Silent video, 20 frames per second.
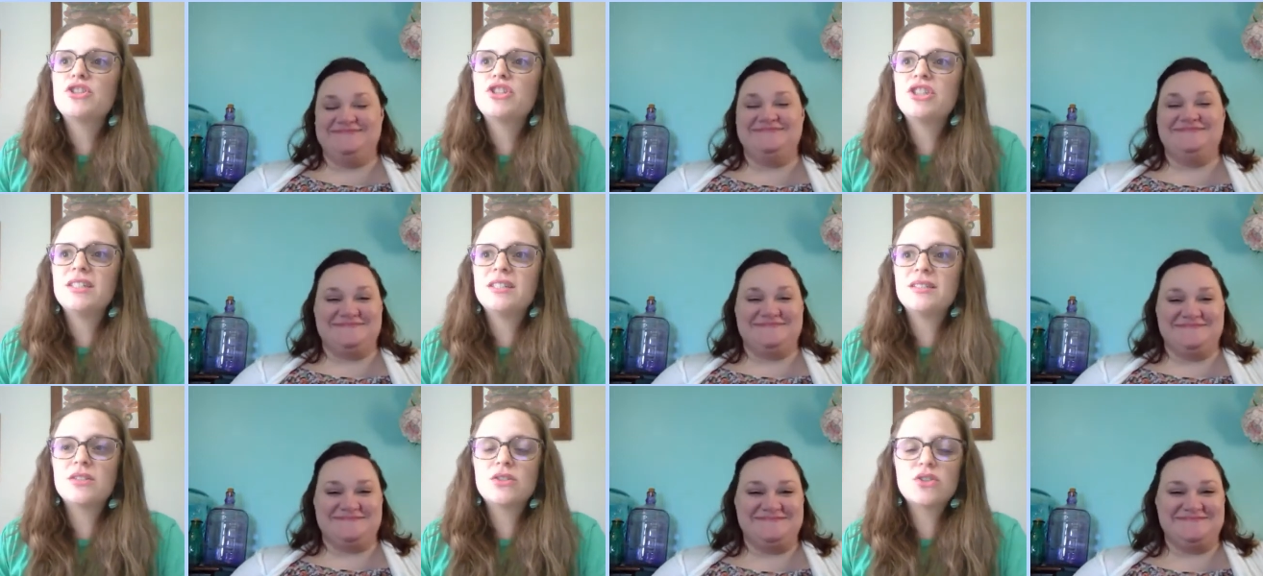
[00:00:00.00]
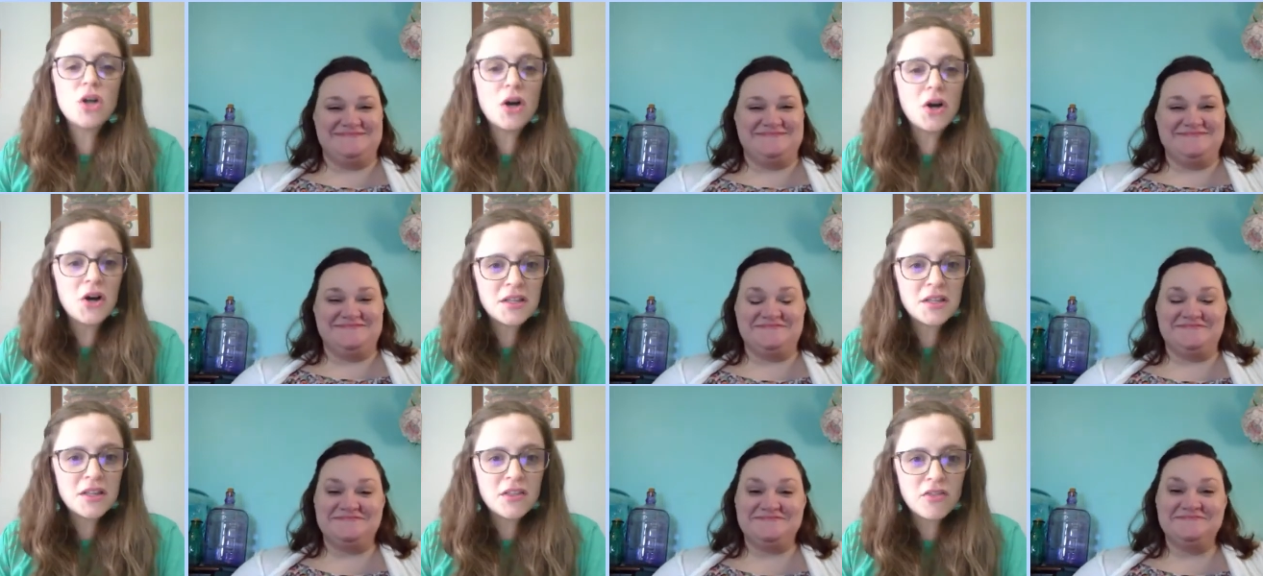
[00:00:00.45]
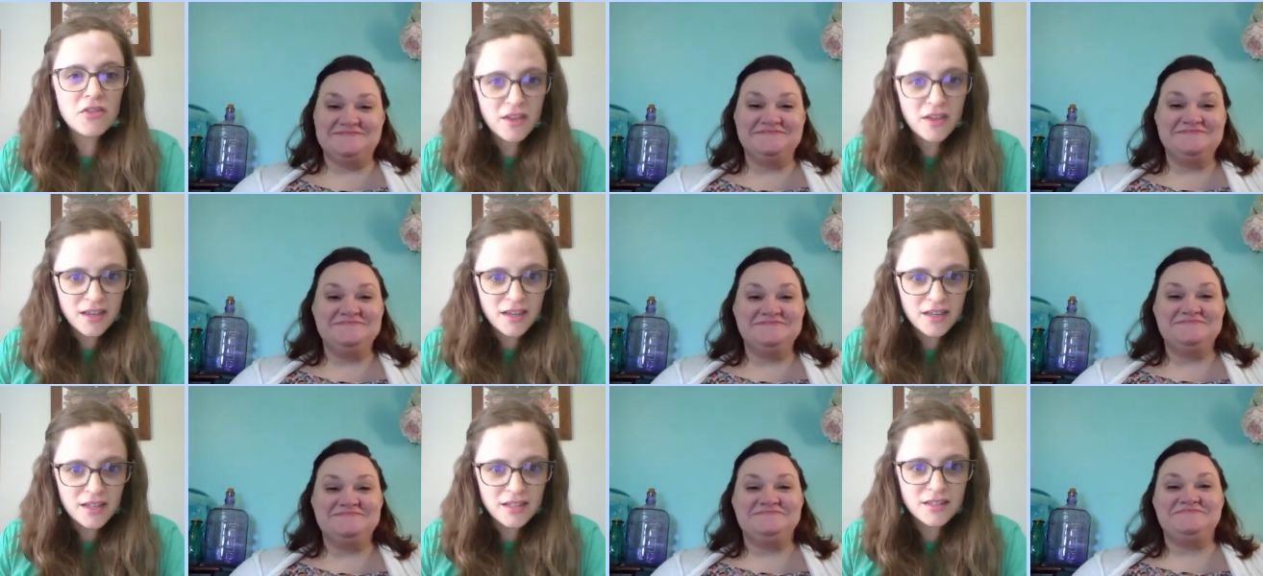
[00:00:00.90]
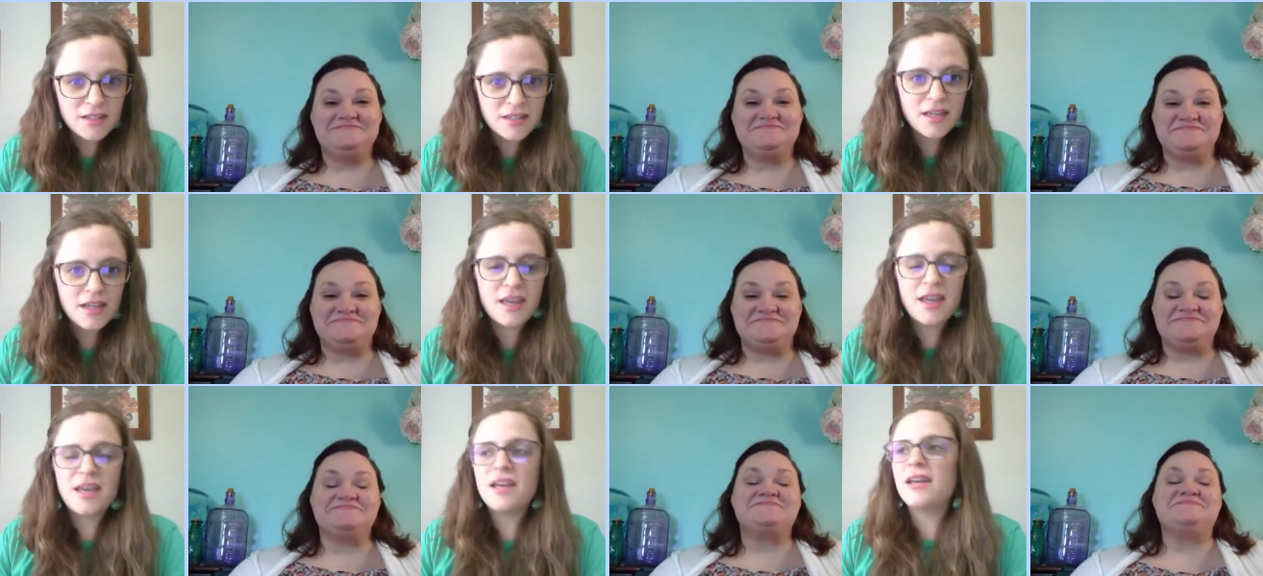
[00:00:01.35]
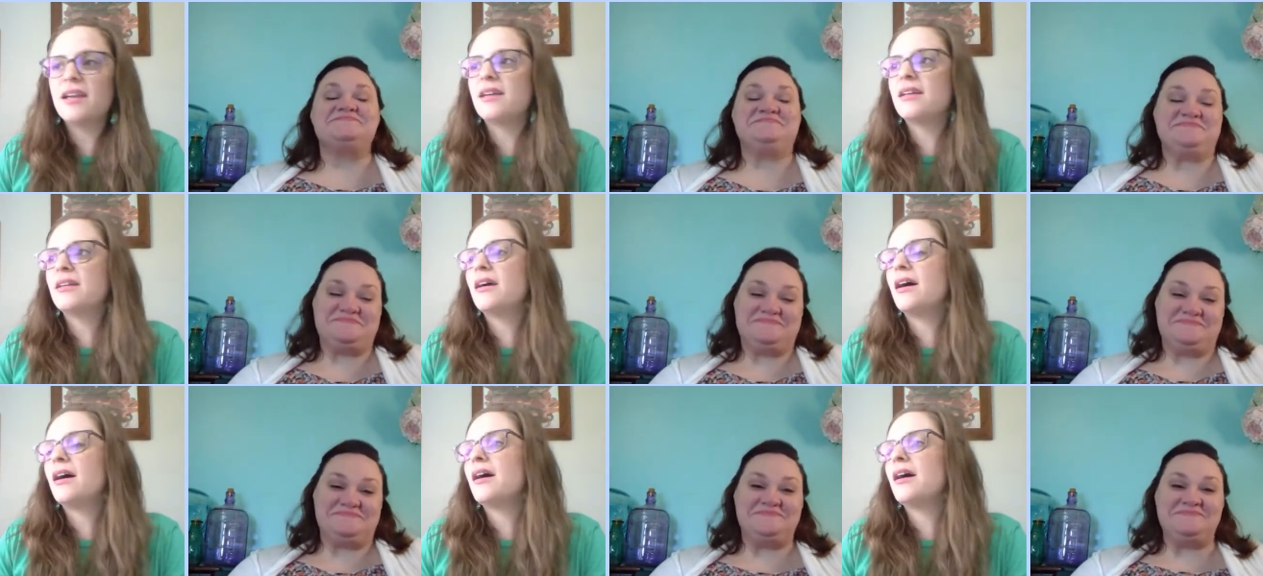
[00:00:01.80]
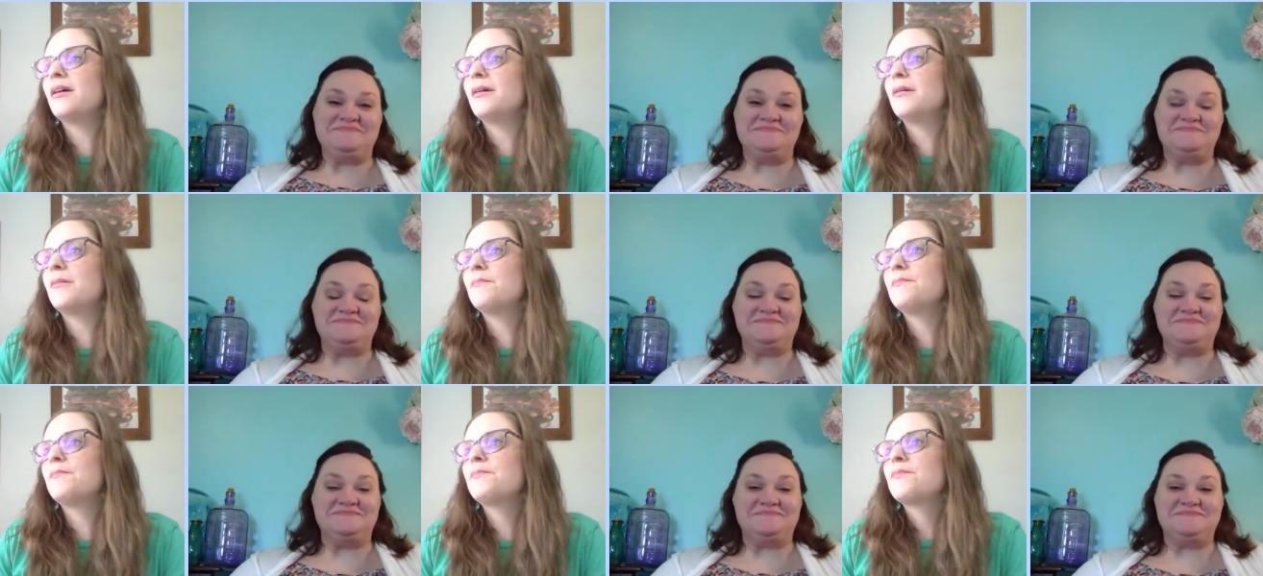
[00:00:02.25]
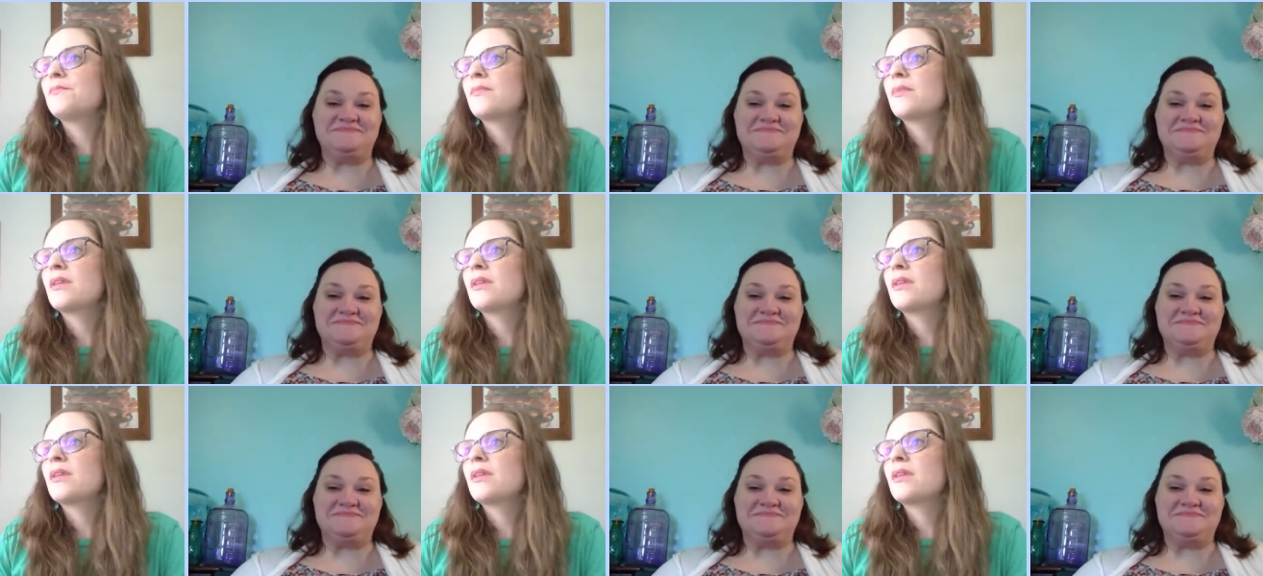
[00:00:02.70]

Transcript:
Speaker 1: she's tall and thin, and um,